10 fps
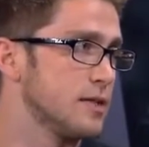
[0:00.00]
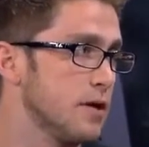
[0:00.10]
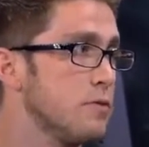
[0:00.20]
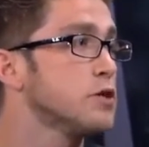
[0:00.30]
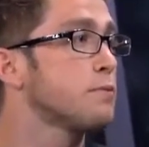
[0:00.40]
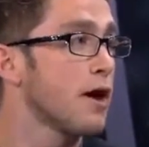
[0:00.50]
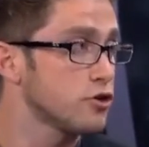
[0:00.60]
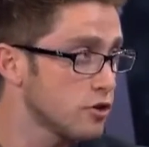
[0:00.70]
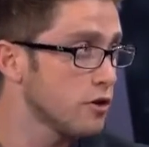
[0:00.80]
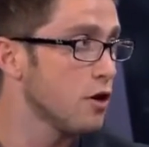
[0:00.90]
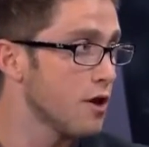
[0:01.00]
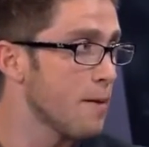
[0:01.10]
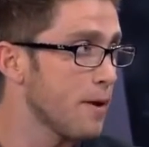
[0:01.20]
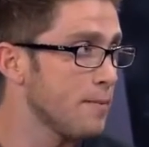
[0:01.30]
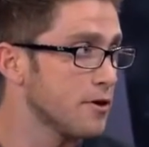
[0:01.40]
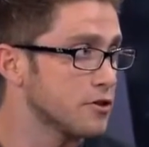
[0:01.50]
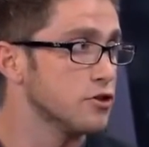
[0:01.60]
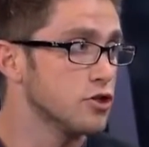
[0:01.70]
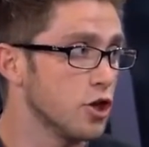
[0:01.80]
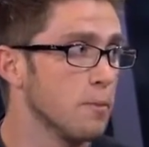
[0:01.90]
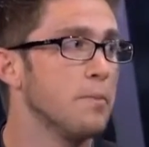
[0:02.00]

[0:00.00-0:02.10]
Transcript: I mean, he was pressured a lot by Bjergsen, sure,